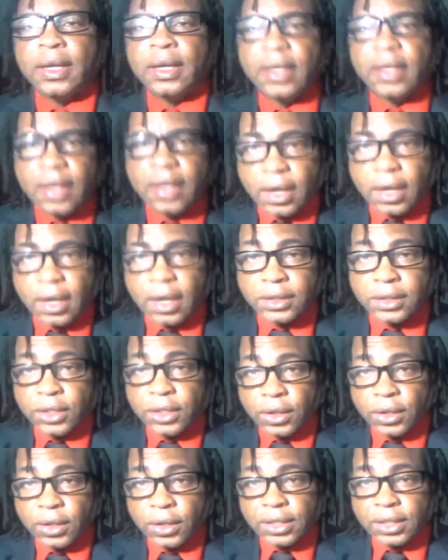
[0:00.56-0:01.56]
in the
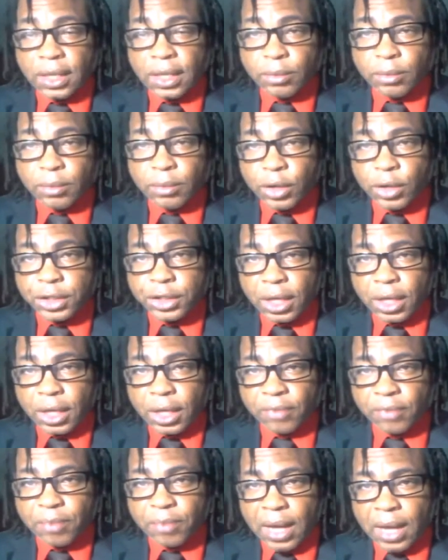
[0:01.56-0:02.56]
continuous celebration
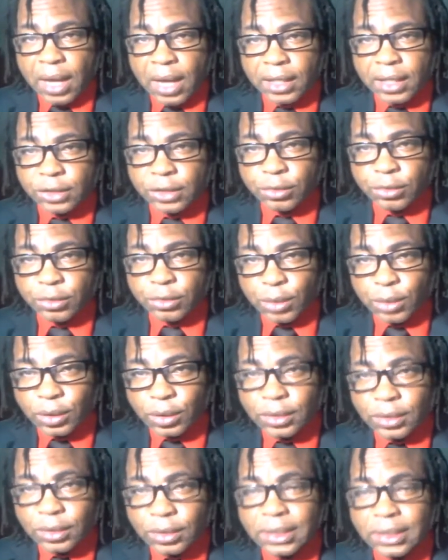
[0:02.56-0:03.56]
of Black History
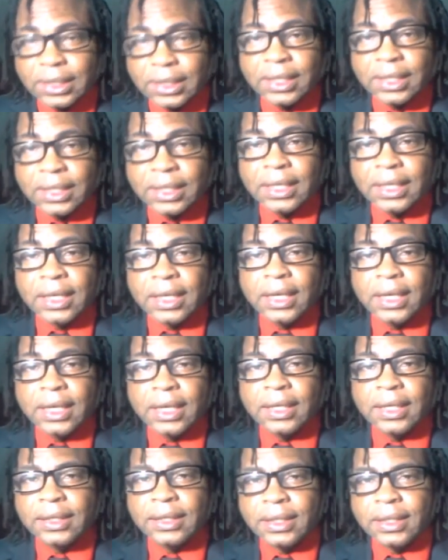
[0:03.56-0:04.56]
Month,
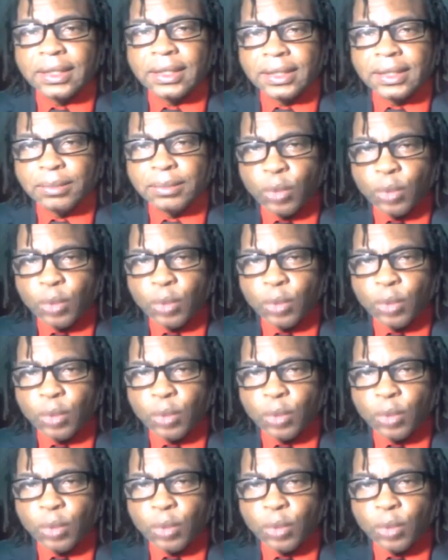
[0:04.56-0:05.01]
this is the